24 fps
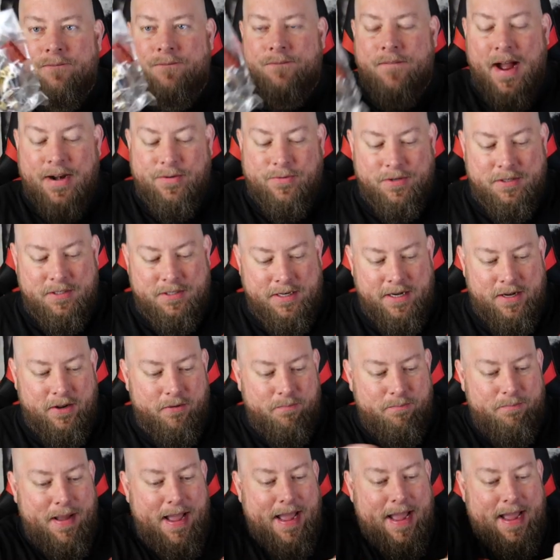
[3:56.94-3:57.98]
Factory
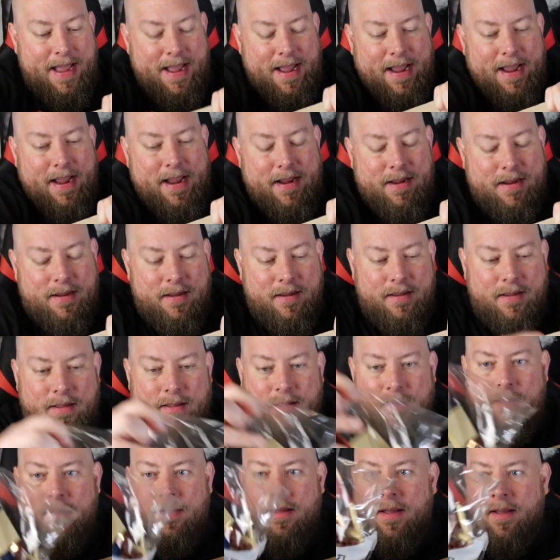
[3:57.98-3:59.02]
sealed bag,
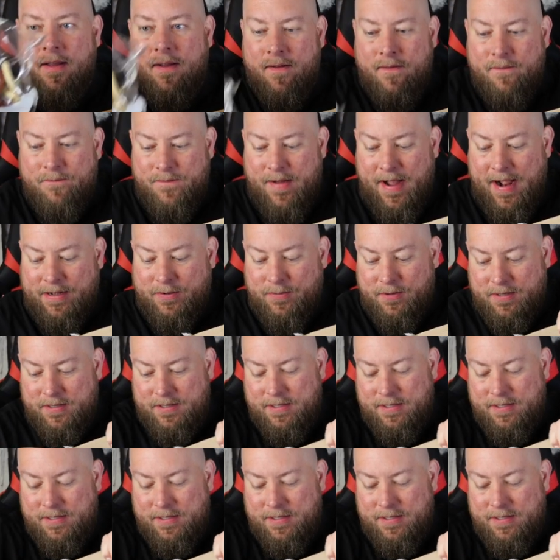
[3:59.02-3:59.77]
factory